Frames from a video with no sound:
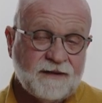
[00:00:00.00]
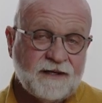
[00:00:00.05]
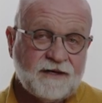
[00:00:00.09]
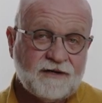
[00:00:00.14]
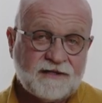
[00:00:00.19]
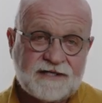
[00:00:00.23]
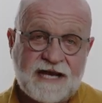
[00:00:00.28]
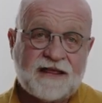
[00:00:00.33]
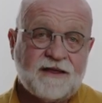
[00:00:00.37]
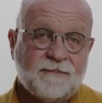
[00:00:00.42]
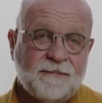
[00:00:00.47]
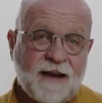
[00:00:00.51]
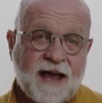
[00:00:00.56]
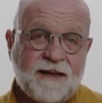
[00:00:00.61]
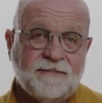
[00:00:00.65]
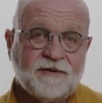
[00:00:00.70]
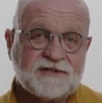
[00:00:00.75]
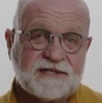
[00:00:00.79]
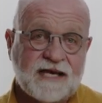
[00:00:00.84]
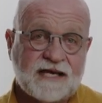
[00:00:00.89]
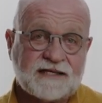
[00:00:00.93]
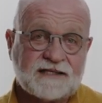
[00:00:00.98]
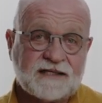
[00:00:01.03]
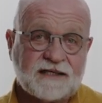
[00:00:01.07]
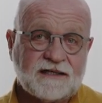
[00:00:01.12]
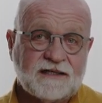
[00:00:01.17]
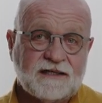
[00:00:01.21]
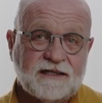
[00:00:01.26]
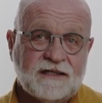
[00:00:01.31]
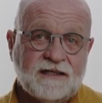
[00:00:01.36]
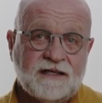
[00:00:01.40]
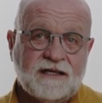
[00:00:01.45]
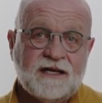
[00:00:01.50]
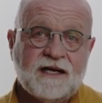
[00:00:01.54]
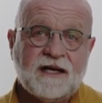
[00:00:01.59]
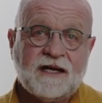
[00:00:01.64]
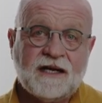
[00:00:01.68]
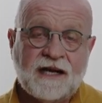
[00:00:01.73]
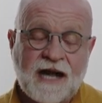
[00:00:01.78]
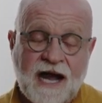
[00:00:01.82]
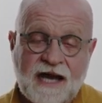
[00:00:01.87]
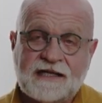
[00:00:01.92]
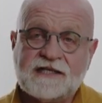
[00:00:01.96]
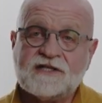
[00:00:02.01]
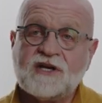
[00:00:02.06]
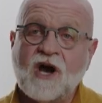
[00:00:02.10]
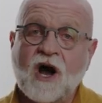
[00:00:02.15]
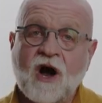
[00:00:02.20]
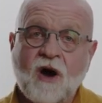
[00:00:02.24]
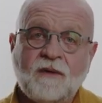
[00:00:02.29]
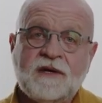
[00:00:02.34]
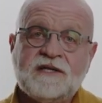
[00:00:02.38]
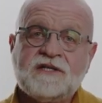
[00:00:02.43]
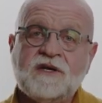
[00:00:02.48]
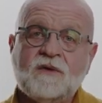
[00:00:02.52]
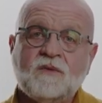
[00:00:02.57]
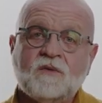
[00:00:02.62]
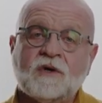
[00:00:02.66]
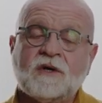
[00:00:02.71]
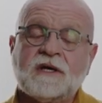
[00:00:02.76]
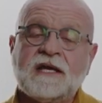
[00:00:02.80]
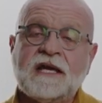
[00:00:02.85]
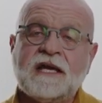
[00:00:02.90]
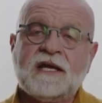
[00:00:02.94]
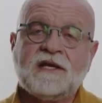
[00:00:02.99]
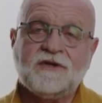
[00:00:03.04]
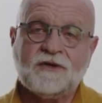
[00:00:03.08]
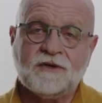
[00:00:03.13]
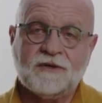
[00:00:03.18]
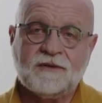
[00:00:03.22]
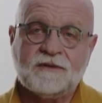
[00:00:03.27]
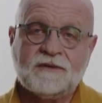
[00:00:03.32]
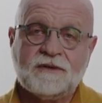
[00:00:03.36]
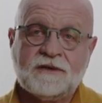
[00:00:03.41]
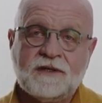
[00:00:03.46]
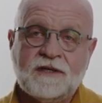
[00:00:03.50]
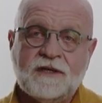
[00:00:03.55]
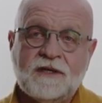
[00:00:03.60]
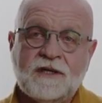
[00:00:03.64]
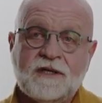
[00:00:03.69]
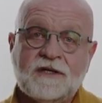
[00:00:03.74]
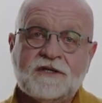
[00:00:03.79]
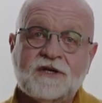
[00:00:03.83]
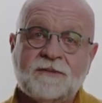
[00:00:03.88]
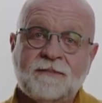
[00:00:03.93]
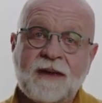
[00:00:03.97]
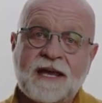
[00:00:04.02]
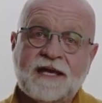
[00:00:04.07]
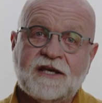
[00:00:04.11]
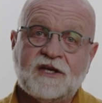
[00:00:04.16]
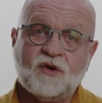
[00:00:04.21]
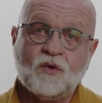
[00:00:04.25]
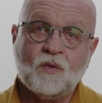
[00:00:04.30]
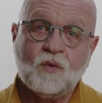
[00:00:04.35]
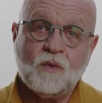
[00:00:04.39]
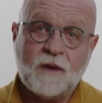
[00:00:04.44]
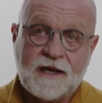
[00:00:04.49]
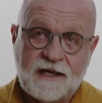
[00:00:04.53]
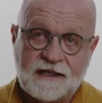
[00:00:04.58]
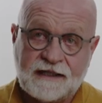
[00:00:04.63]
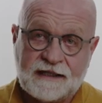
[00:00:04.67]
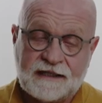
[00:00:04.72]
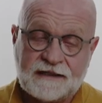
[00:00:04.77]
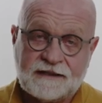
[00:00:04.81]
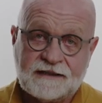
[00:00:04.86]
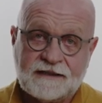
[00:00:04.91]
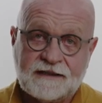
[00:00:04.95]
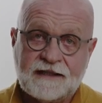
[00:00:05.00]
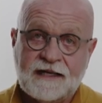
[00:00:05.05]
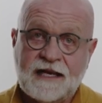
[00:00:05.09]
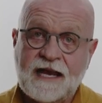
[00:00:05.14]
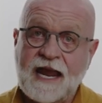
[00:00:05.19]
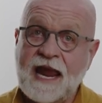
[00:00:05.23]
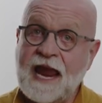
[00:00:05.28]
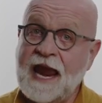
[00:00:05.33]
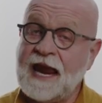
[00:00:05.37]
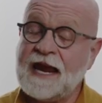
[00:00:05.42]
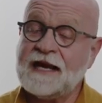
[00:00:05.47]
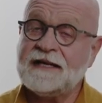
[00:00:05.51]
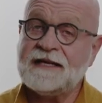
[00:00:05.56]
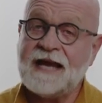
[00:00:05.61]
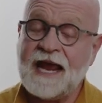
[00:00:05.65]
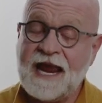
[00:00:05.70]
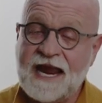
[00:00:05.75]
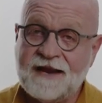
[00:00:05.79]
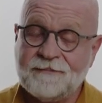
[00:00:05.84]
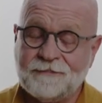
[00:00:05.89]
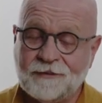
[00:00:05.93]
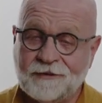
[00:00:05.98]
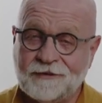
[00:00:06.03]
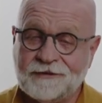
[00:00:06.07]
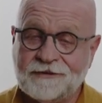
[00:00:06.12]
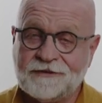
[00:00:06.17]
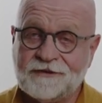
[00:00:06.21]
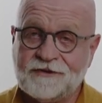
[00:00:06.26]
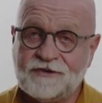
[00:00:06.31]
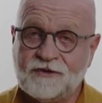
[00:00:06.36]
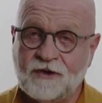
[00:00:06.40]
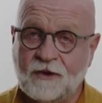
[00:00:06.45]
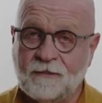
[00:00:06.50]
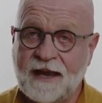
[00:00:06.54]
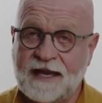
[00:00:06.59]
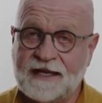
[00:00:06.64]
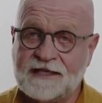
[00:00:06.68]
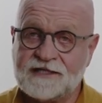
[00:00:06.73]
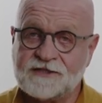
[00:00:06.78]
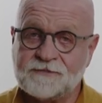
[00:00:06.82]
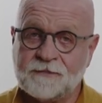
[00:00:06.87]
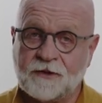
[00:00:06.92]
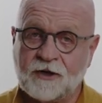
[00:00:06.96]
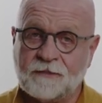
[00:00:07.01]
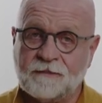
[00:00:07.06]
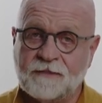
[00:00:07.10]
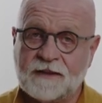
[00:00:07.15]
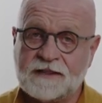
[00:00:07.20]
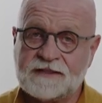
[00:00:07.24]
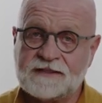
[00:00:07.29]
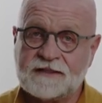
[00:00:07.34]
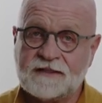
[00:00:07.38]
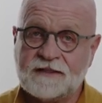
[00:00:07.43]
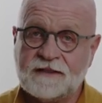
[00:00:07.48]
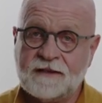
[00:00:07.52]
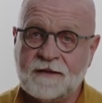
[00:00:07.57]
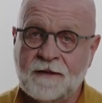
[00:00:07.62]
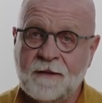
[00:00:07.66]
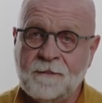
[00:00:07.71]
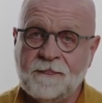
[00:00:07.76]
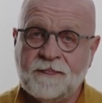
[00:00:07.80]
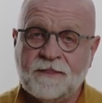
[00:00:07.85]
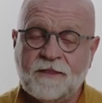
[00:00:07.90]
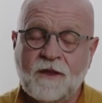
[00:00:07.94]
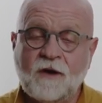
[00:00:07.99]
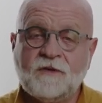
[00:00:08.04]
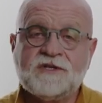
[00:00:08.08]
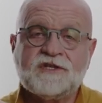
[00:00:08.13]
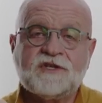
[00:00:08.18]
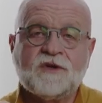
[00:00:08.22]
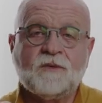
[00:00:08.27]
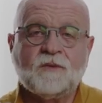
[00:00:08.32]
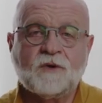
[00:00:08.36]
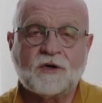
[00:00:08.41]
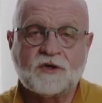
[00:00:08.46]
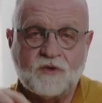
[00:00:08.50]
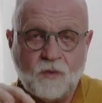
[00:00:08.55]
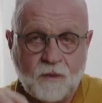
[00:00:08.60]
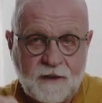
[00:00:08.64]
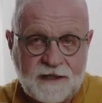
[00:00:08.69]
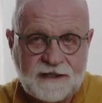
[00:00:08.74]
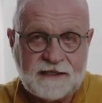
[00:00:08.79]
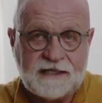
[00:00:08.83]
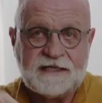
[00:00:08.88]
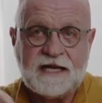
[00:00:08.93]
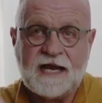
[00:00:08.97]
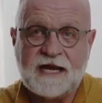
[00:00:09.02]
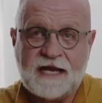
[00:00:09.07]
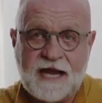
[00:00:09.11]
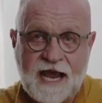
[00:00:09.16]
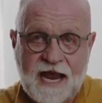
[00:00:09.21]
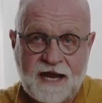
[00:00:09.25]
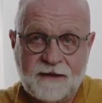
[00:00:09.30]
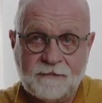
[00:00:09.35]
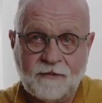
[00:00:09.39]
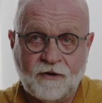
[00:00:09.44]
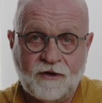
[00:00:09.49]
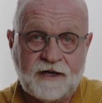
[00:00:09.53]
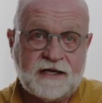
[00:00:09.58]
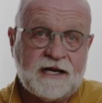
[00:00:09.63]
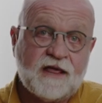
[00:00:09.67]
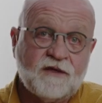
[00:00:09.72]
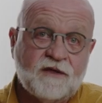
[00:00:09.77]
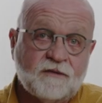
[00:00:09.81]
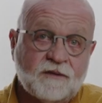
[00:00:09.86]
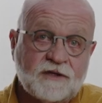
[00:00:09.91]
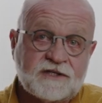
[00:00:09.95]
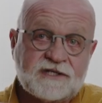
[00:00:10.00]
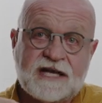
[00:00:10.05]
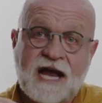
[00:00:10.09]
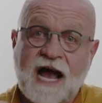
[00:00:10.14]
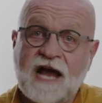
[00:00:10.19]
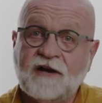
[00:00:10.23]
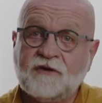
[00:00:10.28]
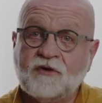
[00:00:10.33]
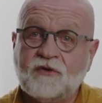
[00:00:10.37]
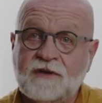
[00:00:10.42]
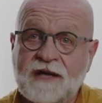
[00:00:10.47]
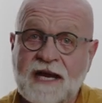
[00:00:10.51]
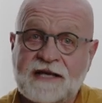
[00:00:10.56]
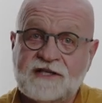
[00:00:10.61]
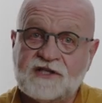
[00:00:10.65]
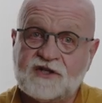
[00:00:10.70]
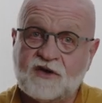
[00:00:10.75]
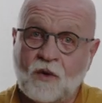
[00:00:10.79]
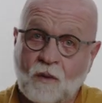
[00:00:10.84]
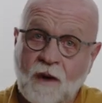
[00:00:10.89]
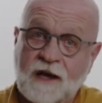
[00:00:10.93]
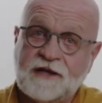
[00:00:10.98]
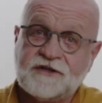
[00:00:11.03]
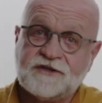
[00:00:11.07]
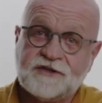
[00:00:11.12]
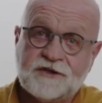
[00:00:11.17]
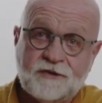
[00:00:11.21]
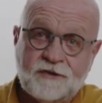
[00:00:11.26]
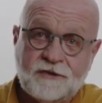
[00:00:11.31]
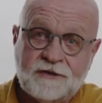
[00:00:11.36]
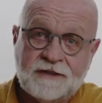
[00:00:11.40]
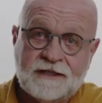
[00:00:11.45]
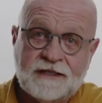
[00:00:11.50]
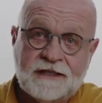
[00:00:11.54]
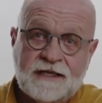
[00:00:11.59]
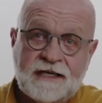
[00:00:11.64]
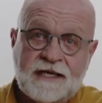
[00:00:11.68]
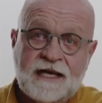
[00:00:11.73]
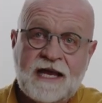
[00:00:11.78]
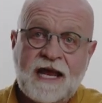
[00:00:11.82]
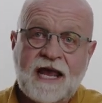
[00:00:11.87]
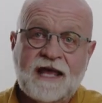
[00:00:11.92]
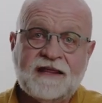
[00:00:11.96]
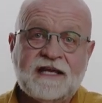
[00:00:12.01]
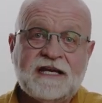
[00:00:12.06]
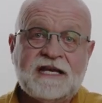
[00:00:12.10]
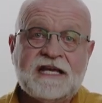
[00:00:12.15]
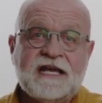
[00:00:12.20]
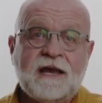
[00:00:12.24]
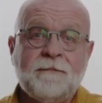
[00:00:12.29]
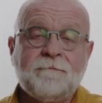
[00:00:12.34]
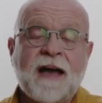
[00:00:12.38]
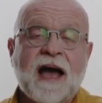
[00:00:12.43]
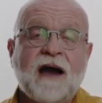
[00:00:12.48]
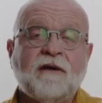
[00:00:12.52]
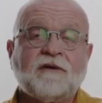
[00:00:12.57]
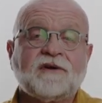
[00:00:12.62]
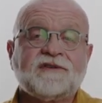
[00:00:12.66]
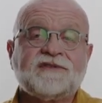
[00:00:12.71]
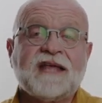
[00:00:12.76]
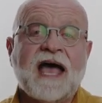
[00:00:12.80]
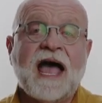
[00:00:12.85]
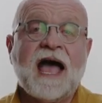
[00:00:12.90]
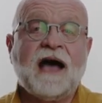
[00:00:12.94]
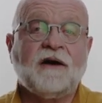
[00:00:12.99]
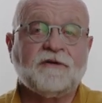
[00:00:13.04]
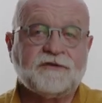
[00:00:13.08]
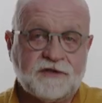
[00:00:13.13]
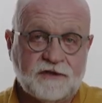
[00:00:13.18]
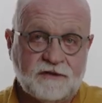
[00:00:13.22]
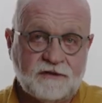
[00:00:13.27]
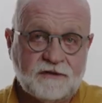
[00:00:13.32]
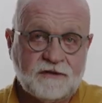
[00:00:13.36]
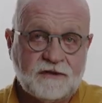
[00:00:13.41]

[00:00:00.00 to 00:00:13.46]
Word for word: Here's how the Bible says it God is always at work in you to make you willing and able to obey His purpose. Notice the words willing and able. In other words, God creates the want to, and then he empowers the how to.